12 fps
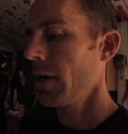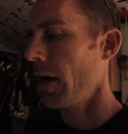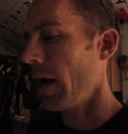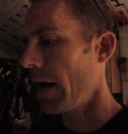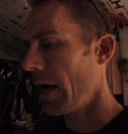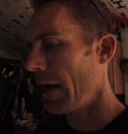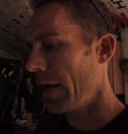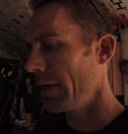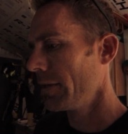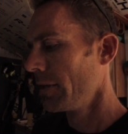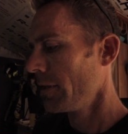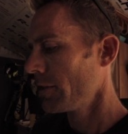Uh,
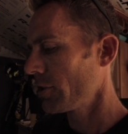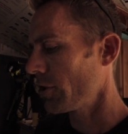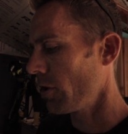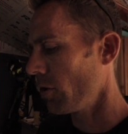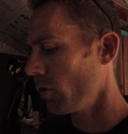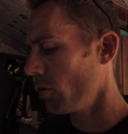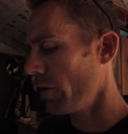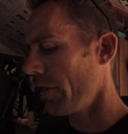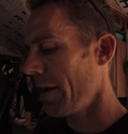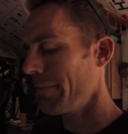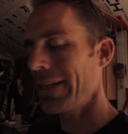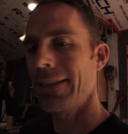so
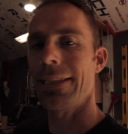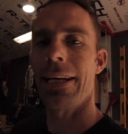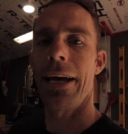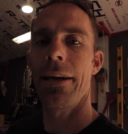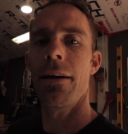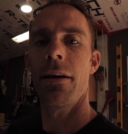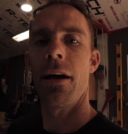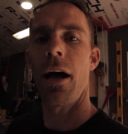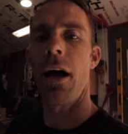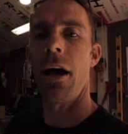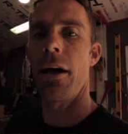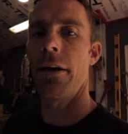that being said,
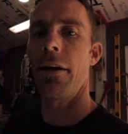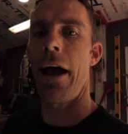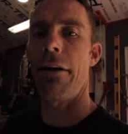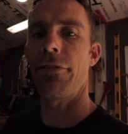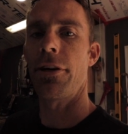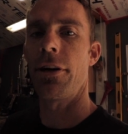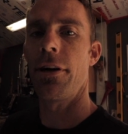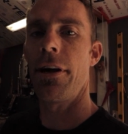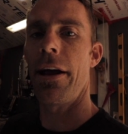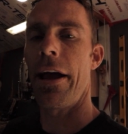uh, after